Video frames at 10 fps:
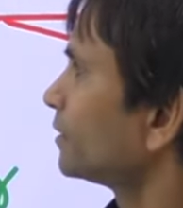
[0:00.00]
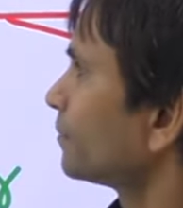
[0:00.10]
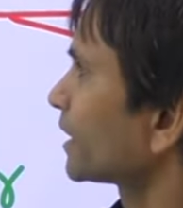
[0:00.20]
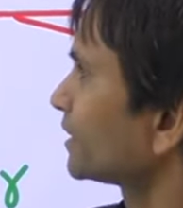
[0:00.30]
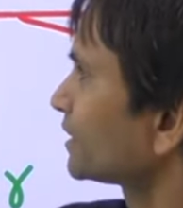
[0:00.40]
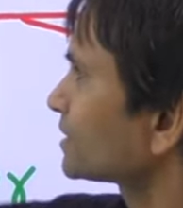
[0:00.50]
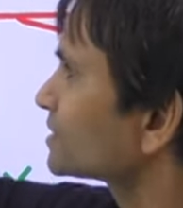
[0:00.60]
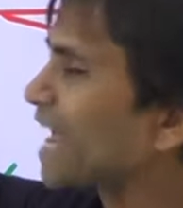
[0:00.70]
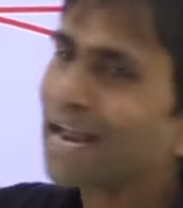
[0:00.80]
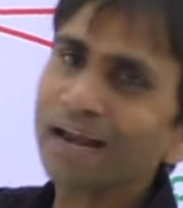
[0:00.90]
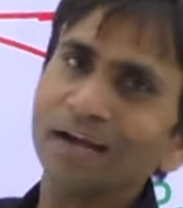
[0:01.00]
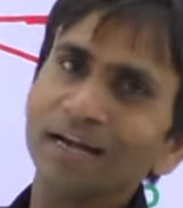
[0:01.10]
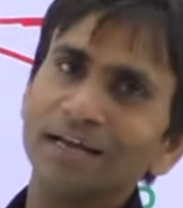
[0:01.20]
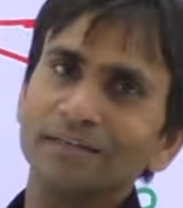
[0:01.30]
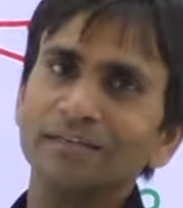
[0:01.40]
But in the second
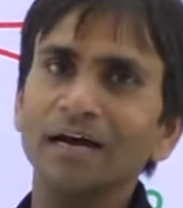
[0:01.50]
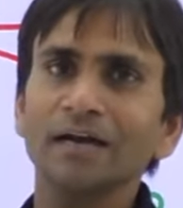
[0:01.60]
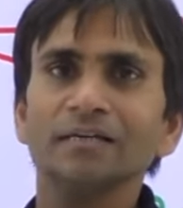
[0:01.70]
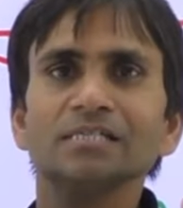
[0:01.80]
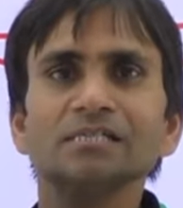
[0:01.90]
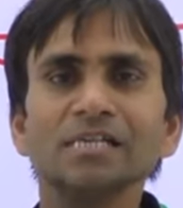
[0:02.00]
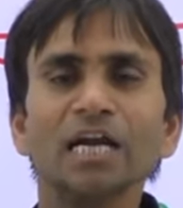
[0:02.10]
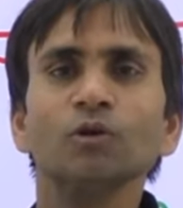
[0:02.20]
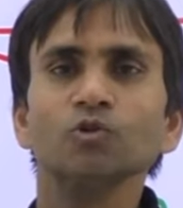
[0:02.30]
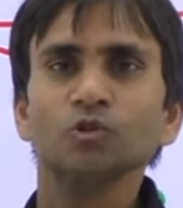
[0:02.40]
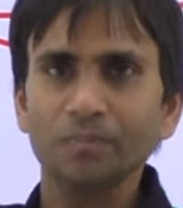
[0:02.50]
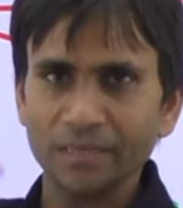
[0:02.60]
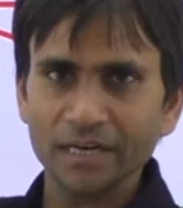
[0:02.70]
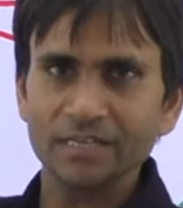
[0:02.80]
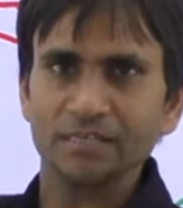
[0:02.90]
layer, the
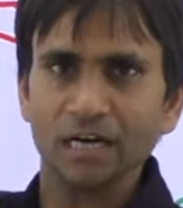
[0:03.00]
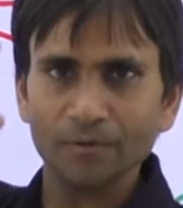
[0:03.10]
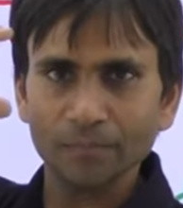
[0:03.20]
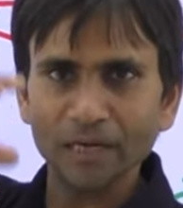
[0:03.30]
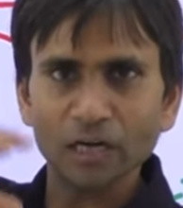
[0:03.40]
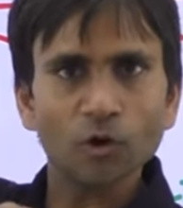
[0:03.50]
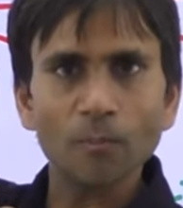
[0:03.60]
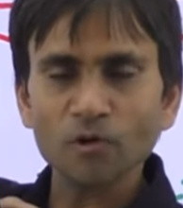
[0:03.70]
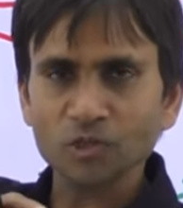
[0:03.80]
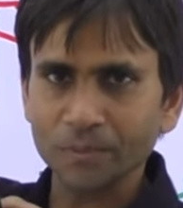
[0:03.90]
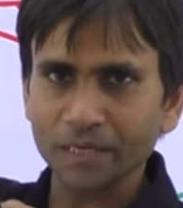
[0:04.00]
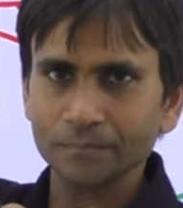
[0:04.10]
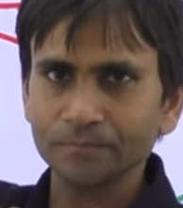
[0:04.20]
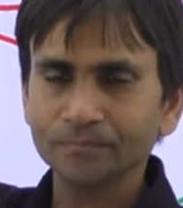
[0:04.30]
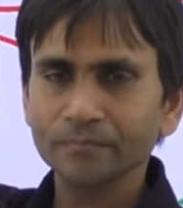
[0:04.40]
stratosphere is above the troposphere.
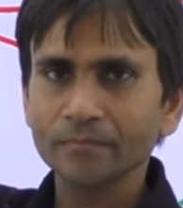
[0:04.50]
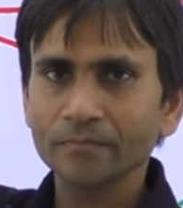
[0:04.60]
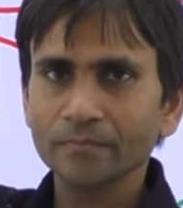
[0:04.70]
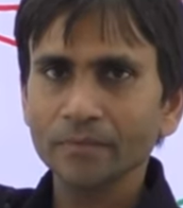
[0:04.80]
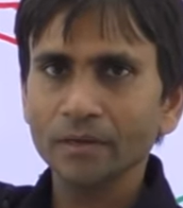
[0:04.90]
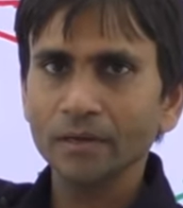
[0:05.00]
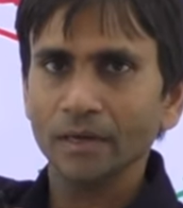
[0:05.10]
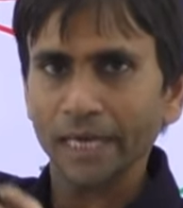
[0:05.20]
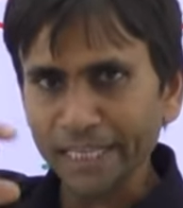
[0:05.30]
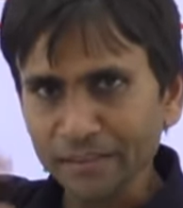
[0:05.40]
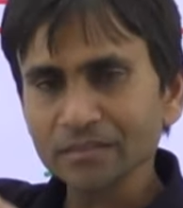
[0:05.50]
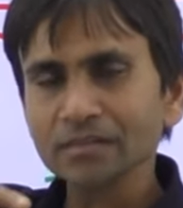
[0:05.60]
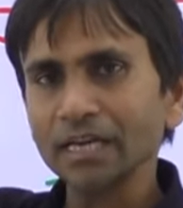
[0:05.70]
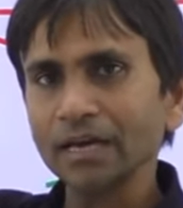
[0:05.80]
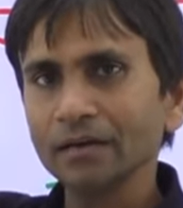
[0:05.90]
In this
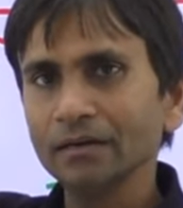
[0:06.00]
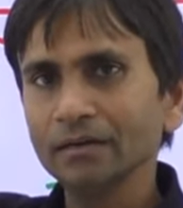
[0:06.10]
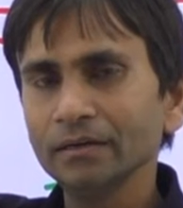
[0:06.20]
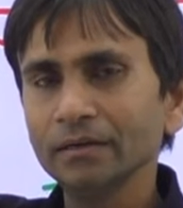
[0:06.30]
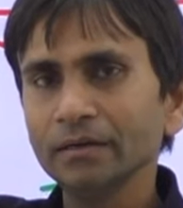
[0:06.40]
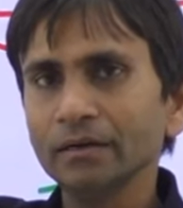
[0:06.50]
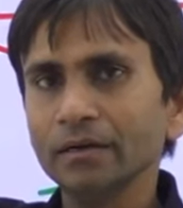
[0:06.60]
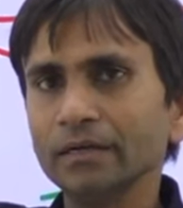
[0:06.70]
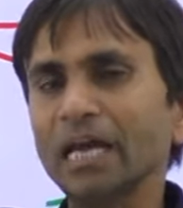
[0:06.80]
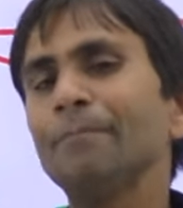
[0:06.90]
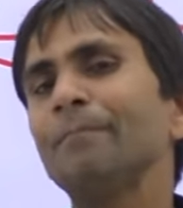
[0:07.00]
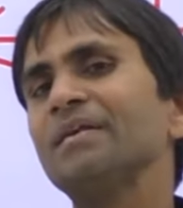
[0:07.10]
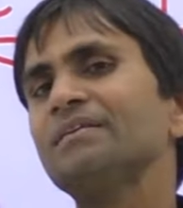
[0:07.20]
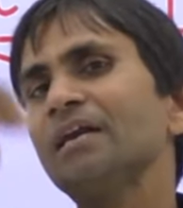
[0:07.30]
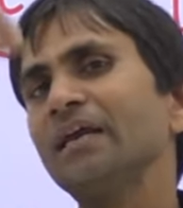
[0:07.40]
layer,
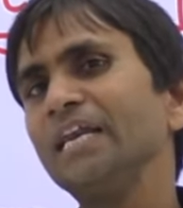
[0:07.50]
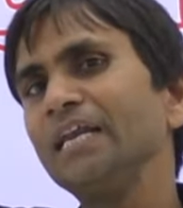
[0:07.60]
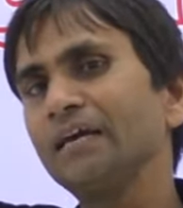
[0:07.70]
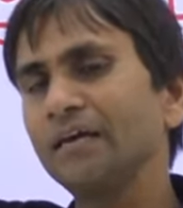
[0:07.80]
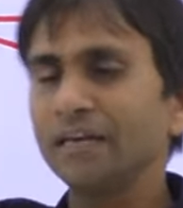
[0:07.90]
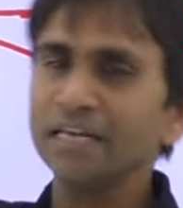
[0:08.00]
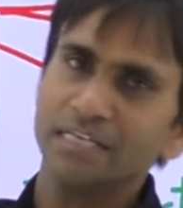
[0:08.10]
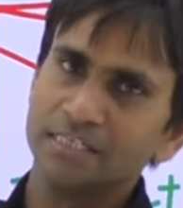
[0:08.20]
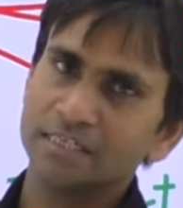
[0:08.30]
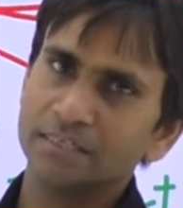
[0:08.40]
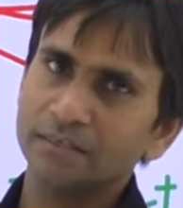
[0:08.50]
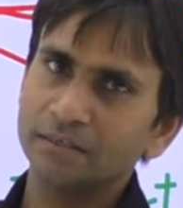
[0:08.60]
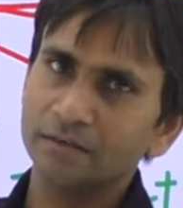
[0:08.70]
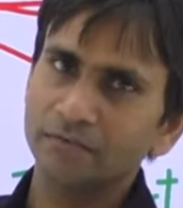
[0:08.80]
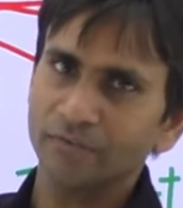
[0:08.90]
temperature increase
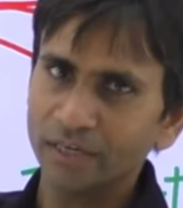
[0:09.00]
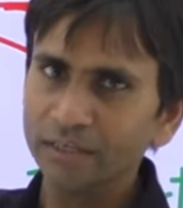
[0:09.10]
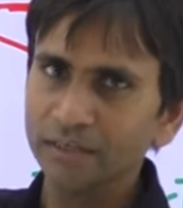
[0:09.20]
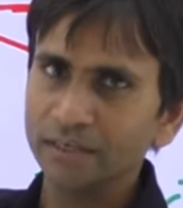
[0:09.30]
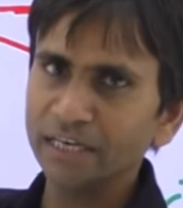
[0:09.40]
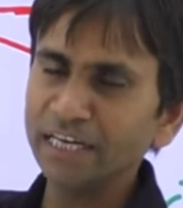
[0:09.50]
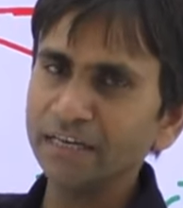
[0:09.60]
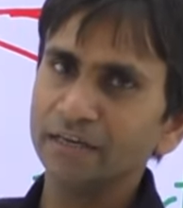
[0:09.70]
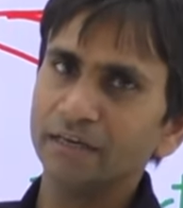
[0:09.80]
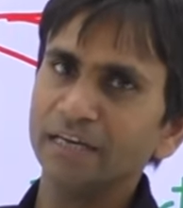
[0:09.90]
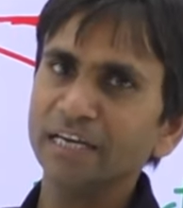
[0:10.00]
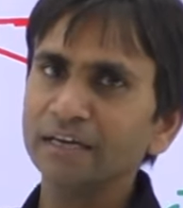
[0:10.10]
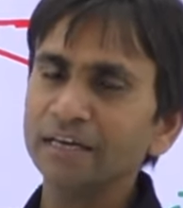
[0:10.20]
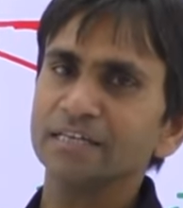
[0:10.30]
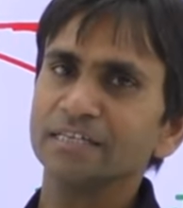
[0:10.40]
with
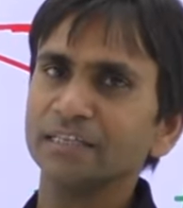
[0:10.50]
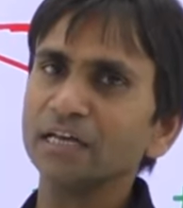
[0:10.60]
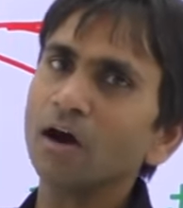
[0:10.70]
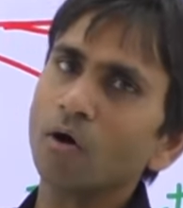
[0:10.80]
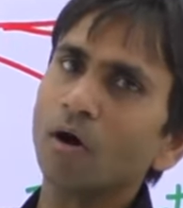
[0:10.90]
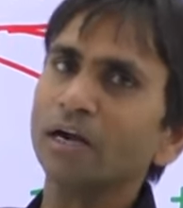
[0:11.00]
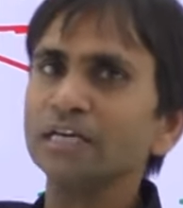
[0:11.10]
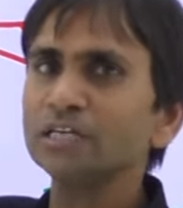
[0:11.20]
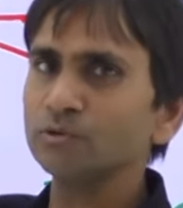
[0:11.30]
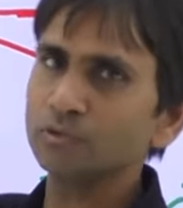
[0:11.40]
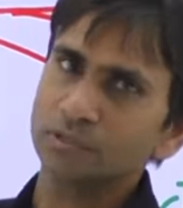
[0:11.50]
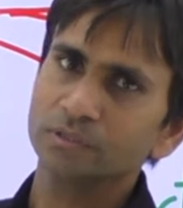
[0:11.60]
increase in the altitude,